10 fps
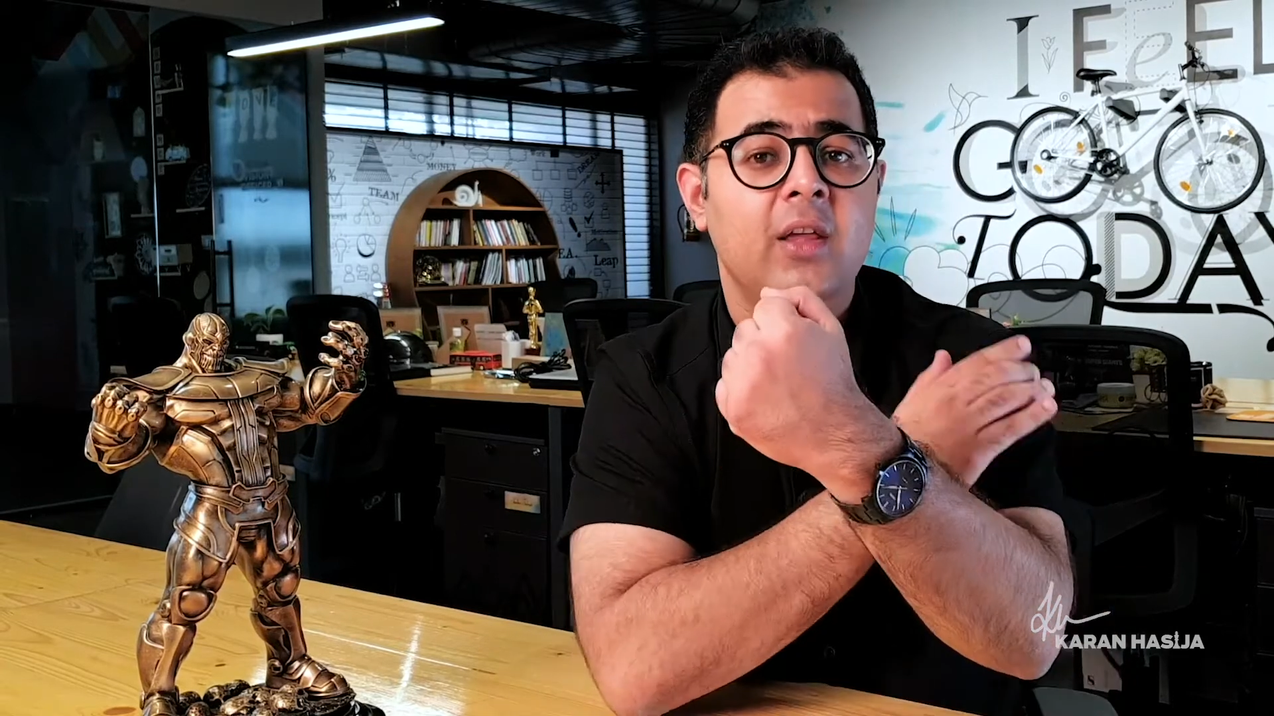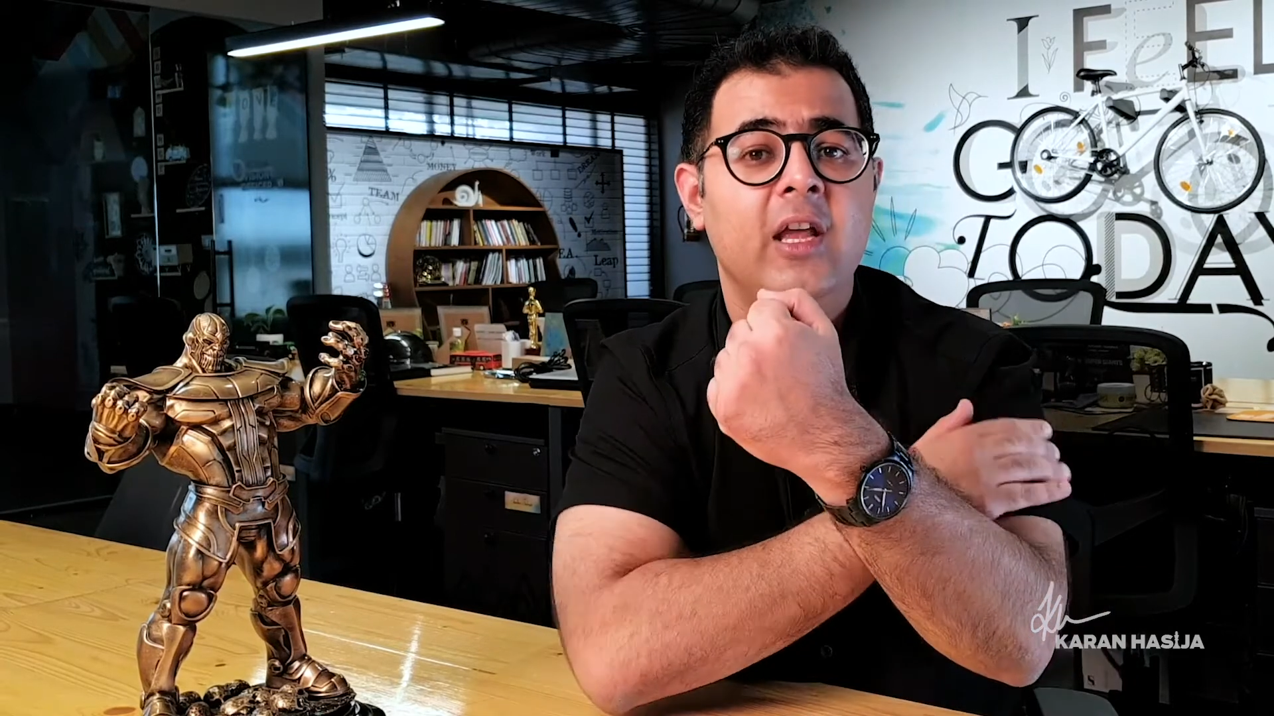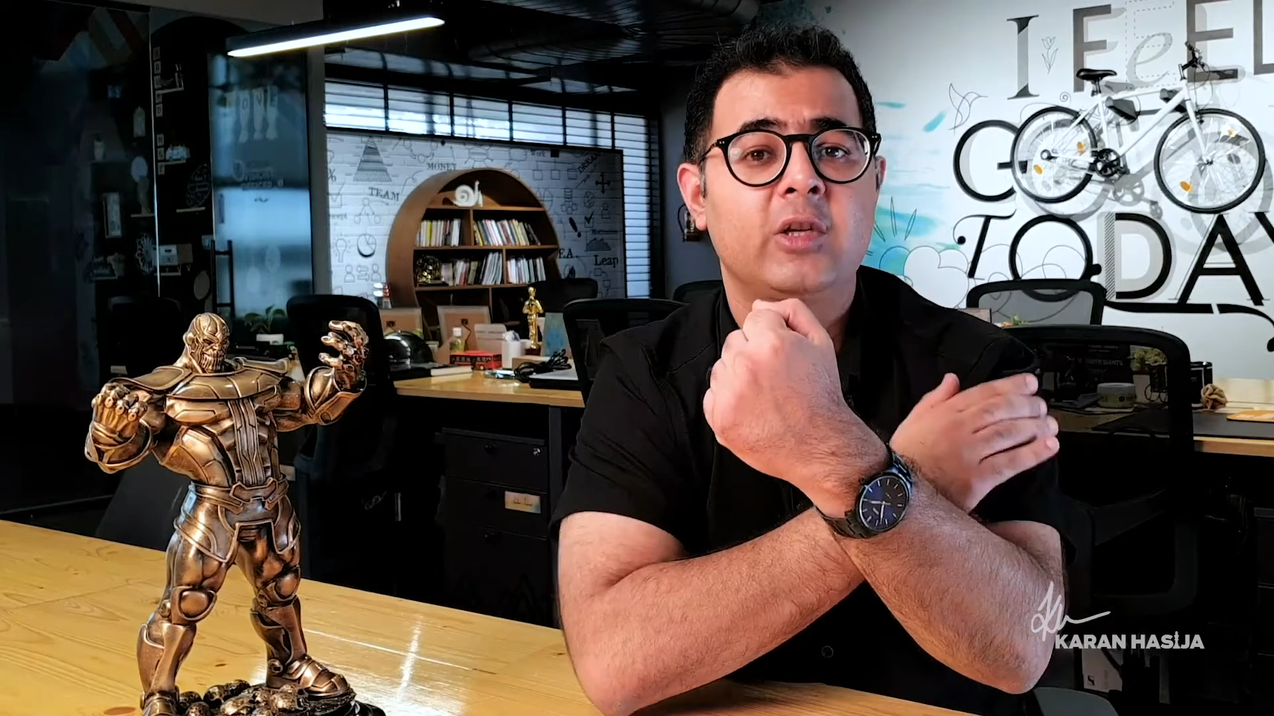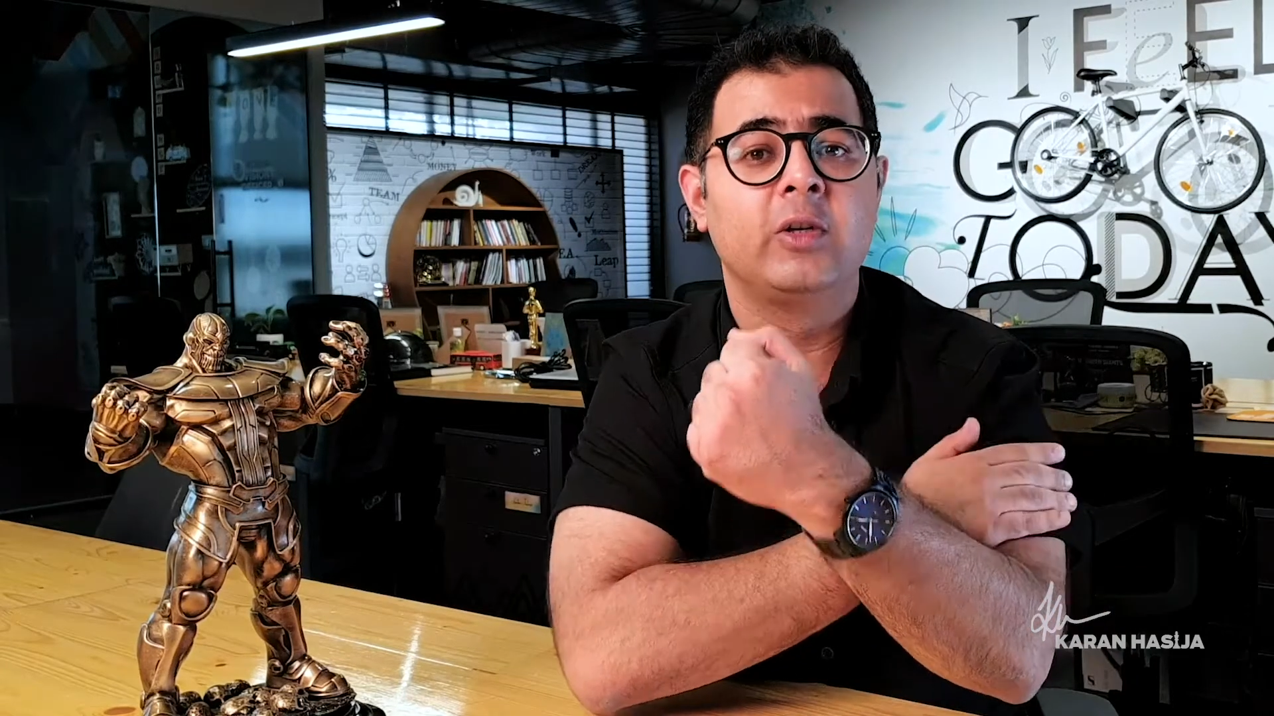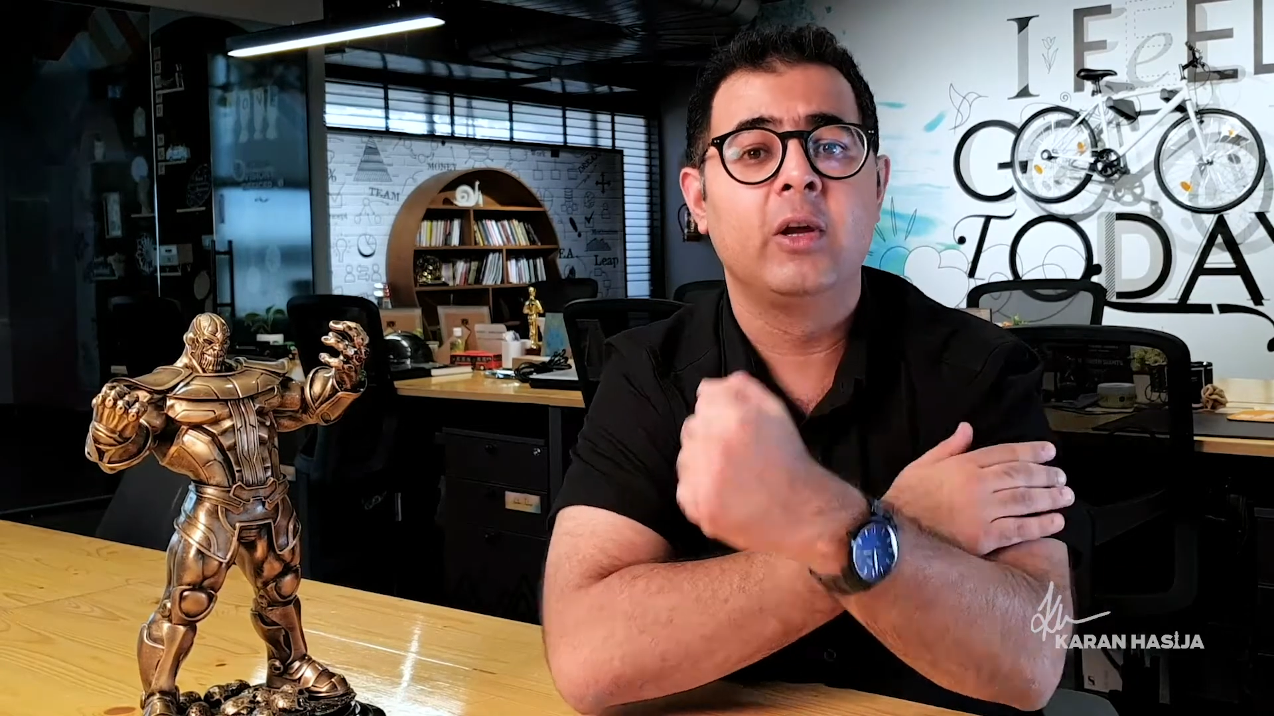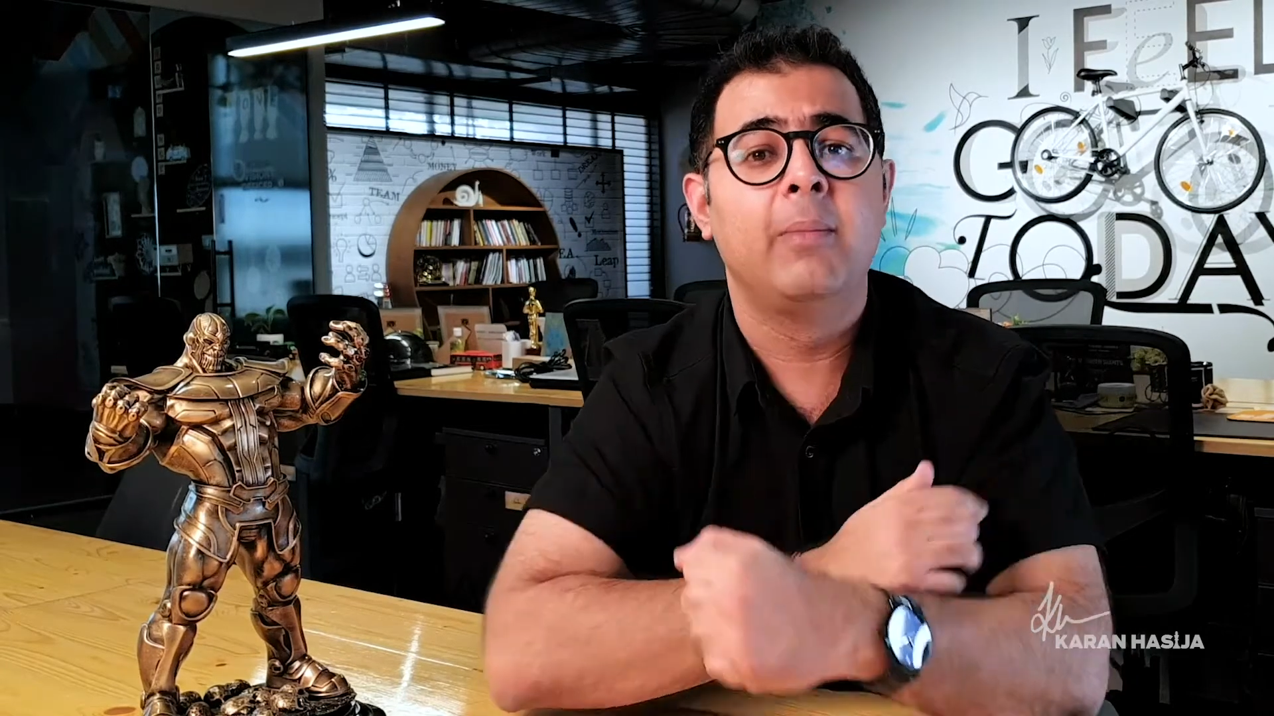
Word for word: that's when you're